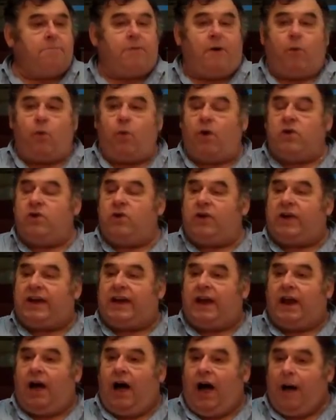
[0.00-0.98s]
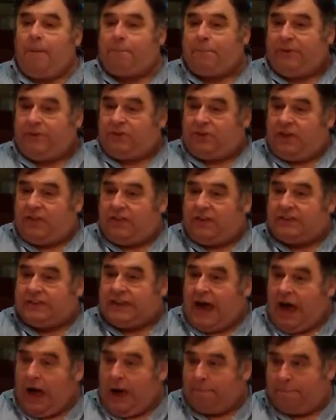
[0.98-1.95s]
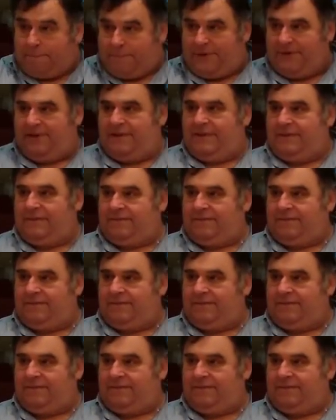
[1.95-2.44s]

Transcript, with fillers: But when you get up to the top,